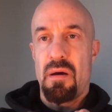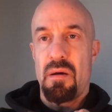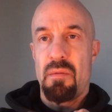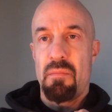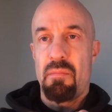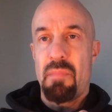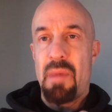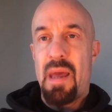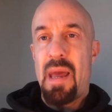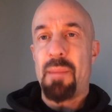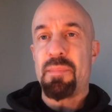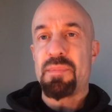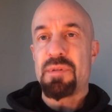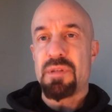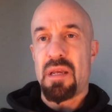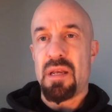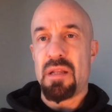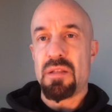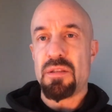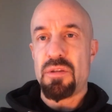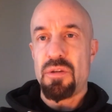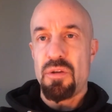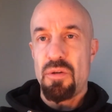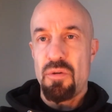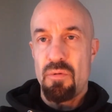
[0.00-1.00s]
maps
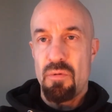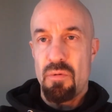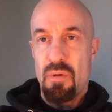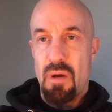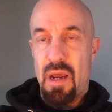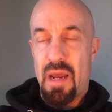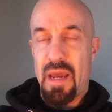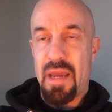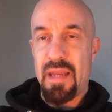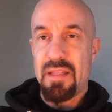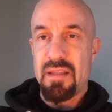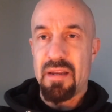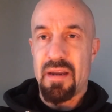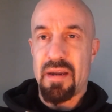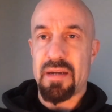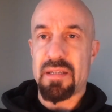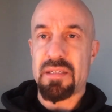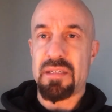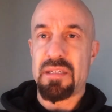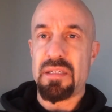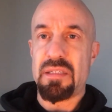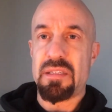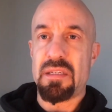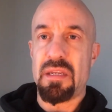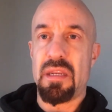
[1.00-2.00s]
onto high
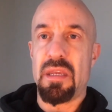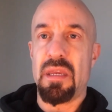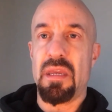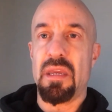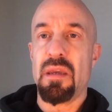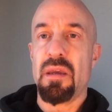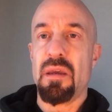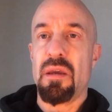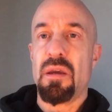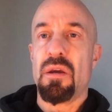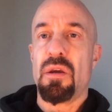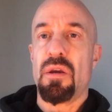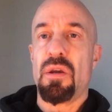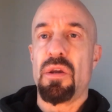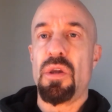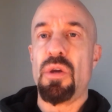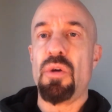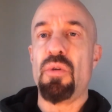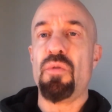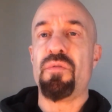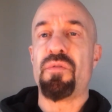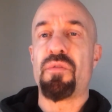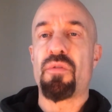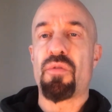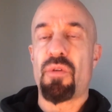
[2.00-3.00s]
toxicity,
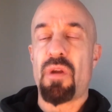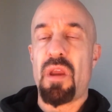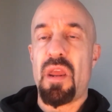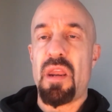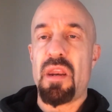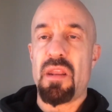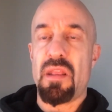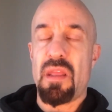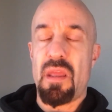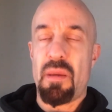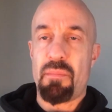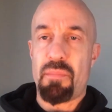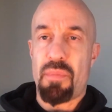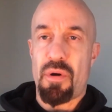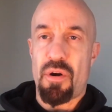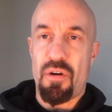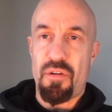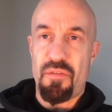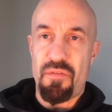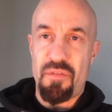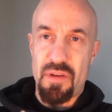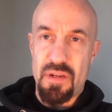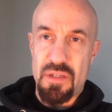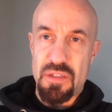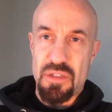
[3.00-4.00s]
you've created a
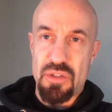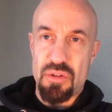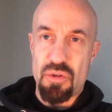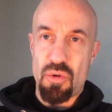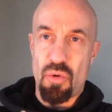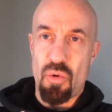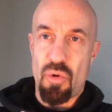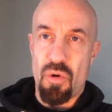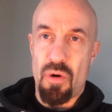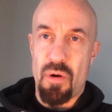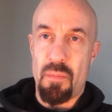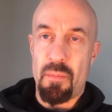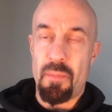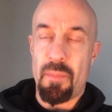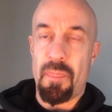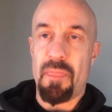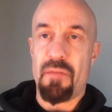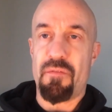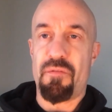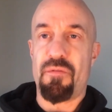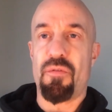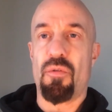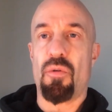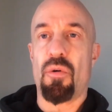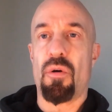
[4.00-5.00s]
perfect storm
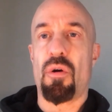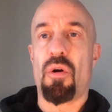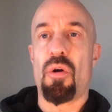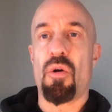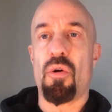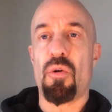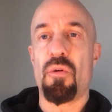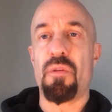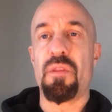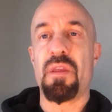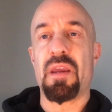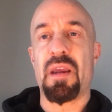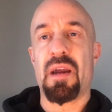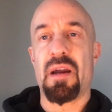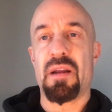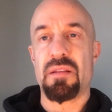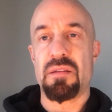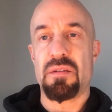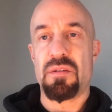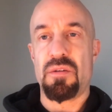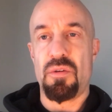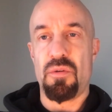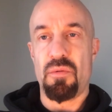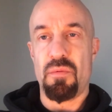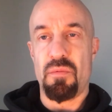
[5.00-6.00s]
for holding
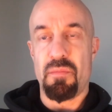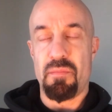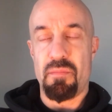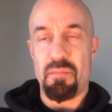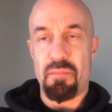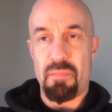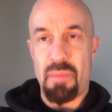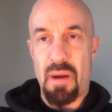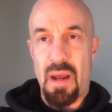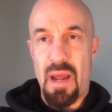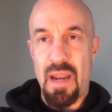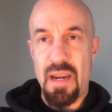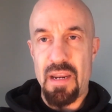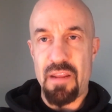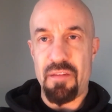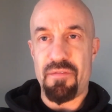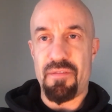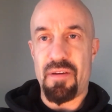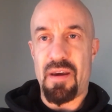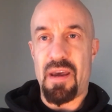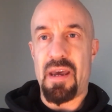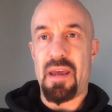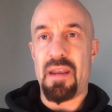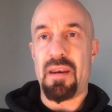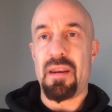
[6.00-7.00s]
on to body
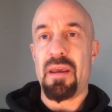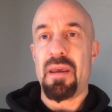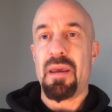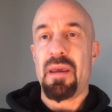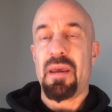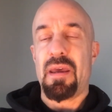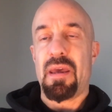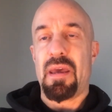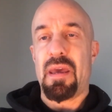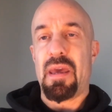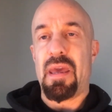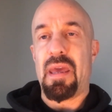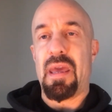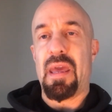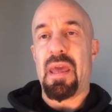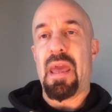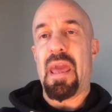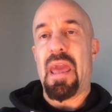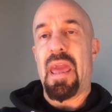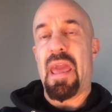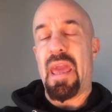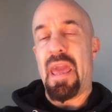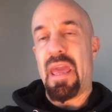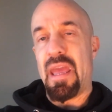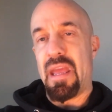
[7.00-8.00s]
fat
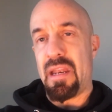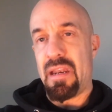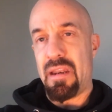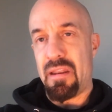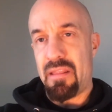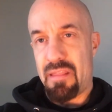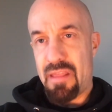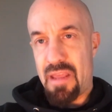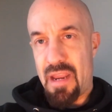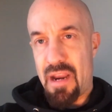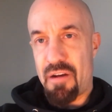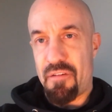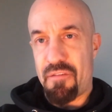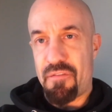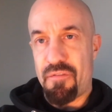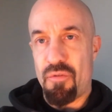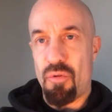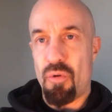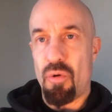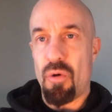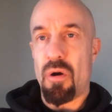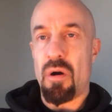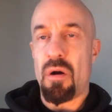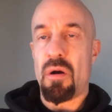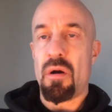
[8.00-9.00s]
and
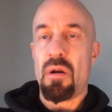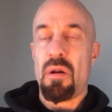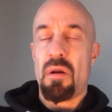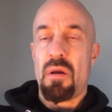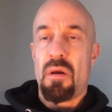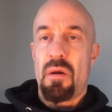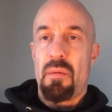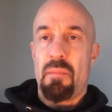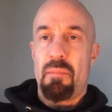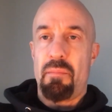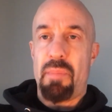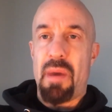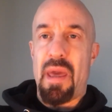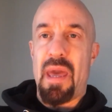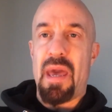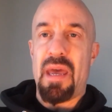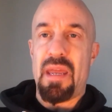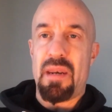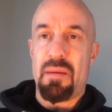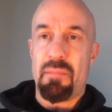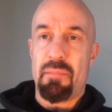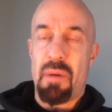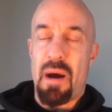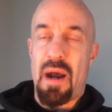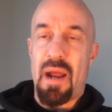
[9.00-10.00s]
therefore
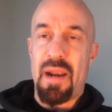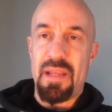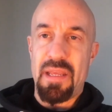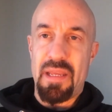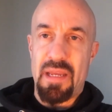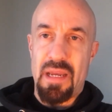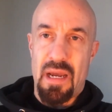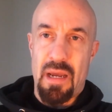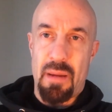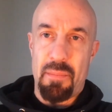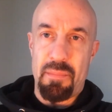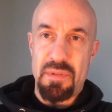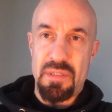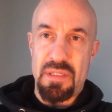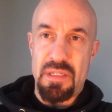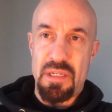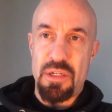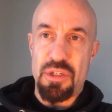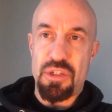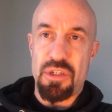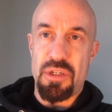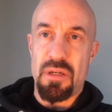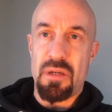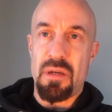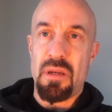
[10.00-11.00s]
bad body
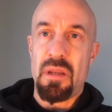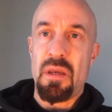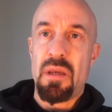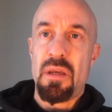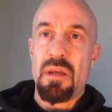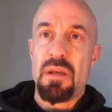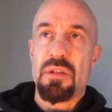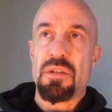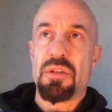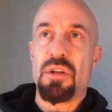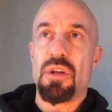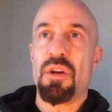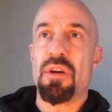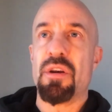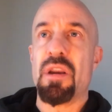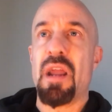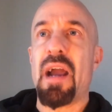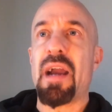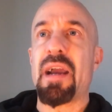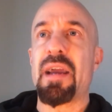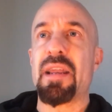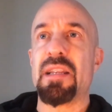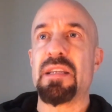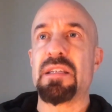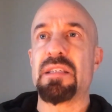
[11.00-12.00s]
composition. So you're
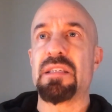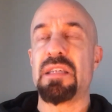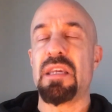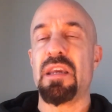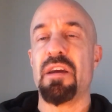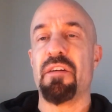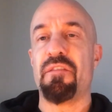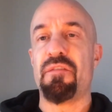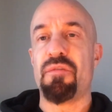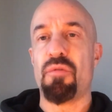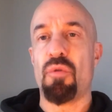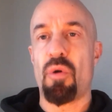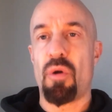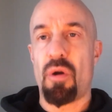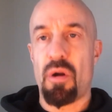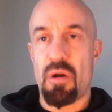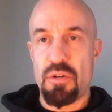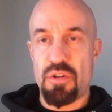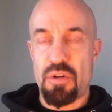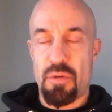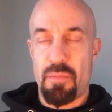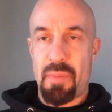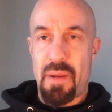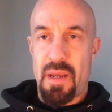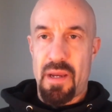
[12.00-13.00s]
not going to see a
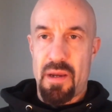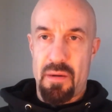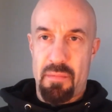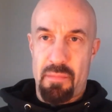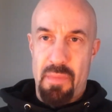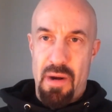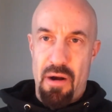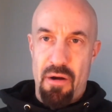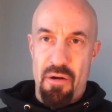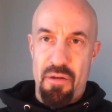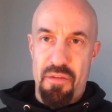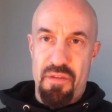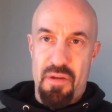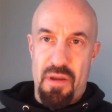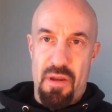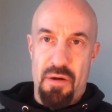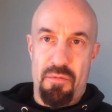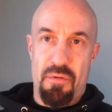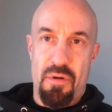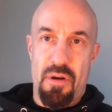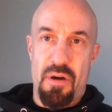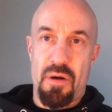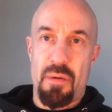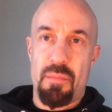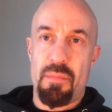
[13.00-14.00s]
400-pound marathon
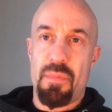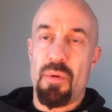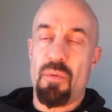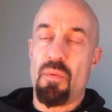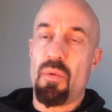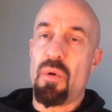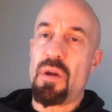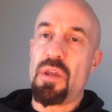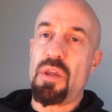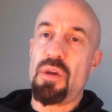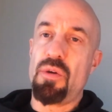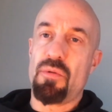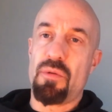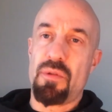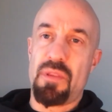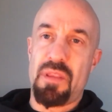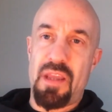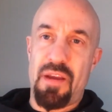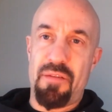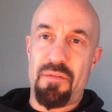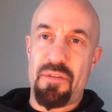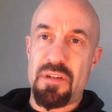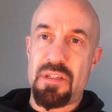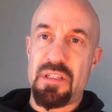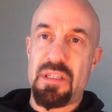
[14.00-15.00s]
runner, but what you will
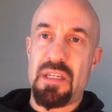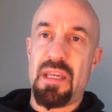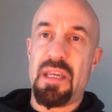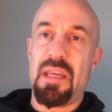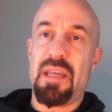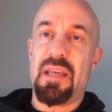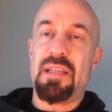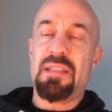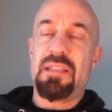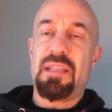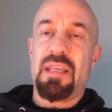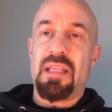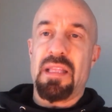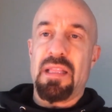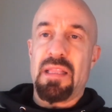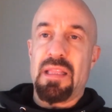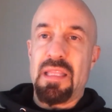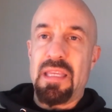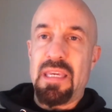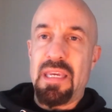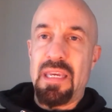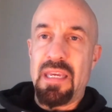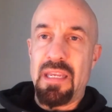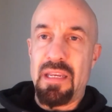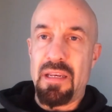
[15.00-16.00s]
never see is a
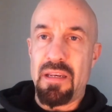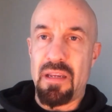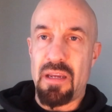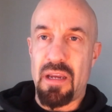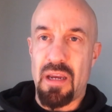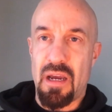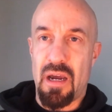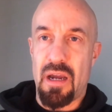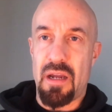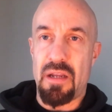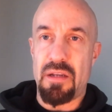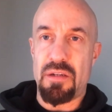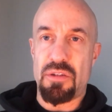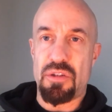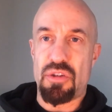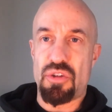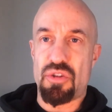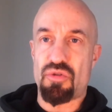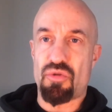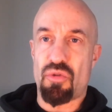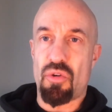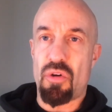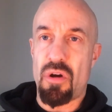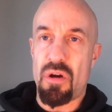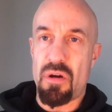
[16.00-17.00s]
lean, cut,
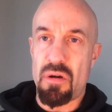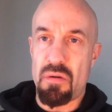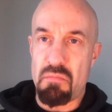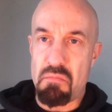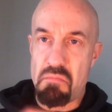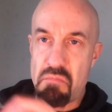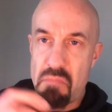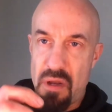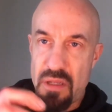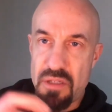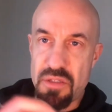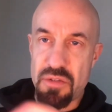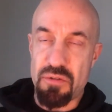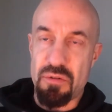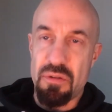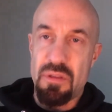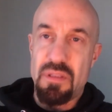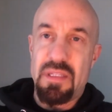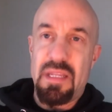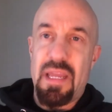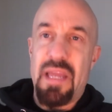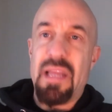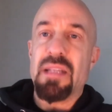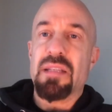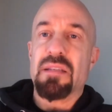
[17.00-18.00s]
strong,
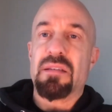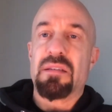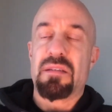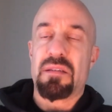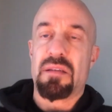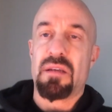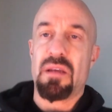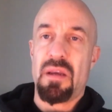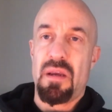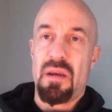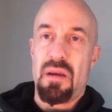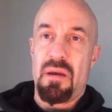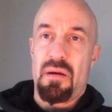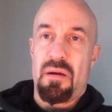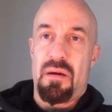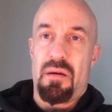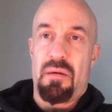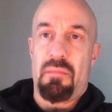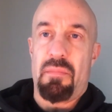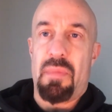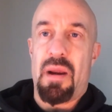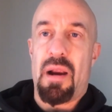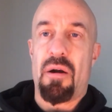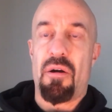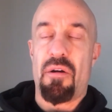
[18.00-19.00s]
muscle-dense
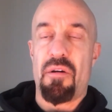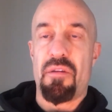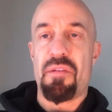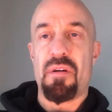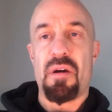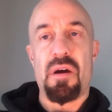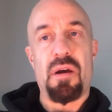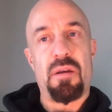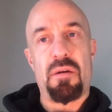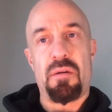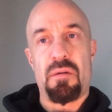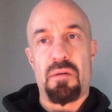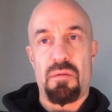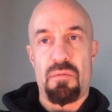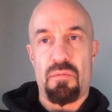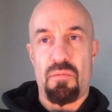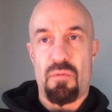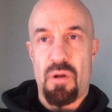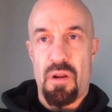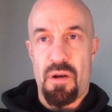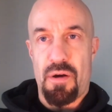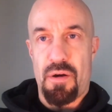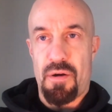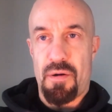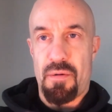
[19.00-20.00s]
marathon
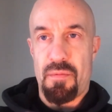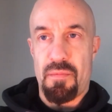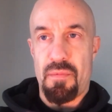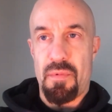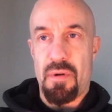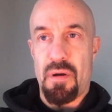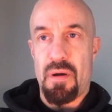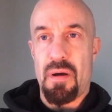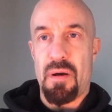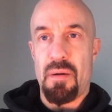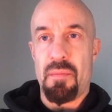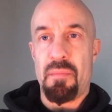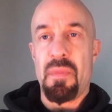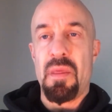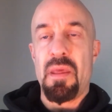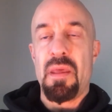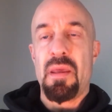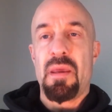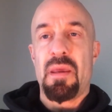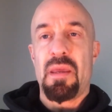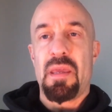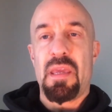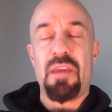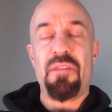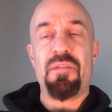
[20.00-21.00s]
runner.
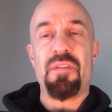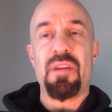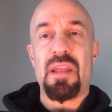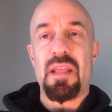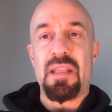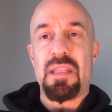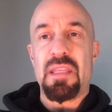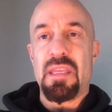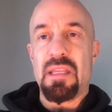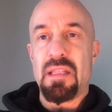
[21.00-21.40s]
Even at